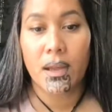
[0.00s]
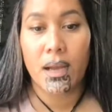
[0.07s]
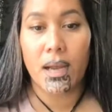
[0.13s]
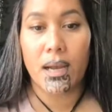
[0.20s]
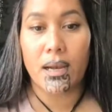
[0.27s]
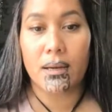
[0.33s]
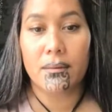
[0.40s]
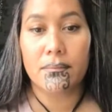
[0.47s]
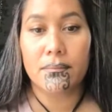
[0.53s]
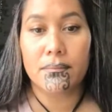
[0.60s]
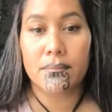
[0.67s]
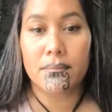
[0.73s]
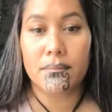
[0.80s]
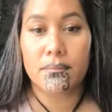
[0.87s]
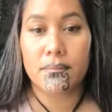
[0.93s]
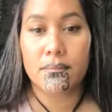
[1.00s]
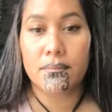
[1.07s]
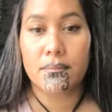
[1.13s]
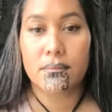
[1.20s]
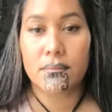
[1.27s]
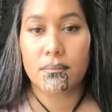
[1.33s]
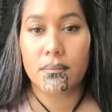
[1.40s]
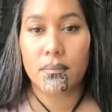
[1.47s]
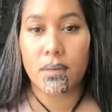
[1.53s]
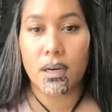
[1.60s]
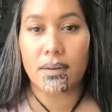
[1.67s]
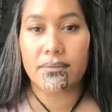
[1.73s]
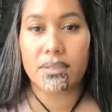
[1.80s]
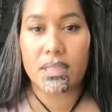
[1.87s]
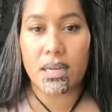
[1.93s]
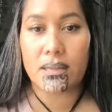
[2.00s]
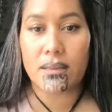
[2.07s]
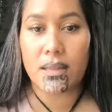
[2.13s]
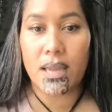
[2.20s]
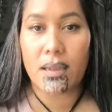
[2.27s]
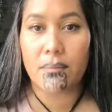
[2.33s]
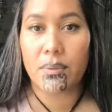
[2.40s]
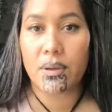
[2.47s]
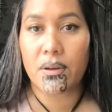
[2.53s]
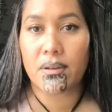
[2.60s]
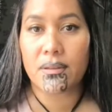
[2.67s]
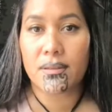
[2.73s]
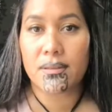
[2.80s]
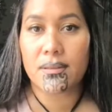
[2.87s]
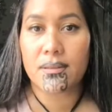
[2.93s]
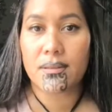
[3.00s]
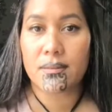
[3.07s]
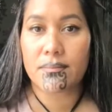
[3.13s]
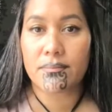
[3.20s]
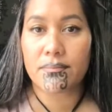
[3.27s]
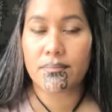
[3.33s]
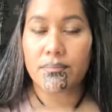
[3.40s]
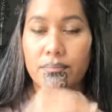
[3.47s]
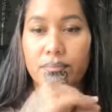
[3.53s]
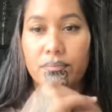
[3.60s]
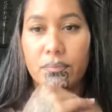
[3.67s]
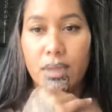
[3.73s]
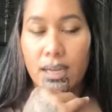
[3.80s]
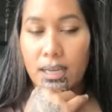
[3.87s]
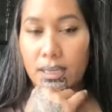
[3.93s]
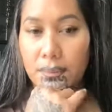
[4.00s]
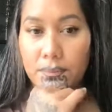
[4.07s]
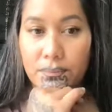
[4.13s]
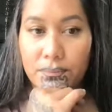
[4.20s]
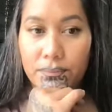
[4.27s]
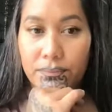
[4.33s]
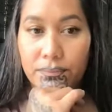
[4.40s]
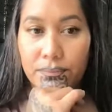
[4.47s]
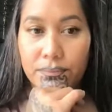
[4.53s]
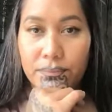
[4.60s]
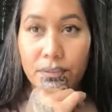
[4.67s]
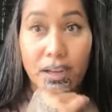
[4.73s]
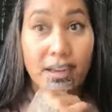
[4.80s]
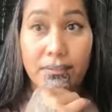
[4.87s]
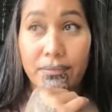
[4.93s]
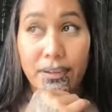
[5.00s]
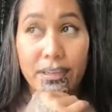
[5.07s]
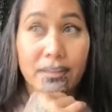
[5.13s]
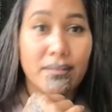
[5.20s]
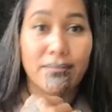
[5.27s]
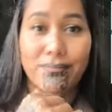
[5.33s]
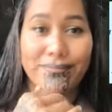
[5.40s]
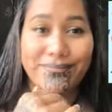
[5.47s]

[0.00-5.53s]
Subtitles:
I've done that because I have faith.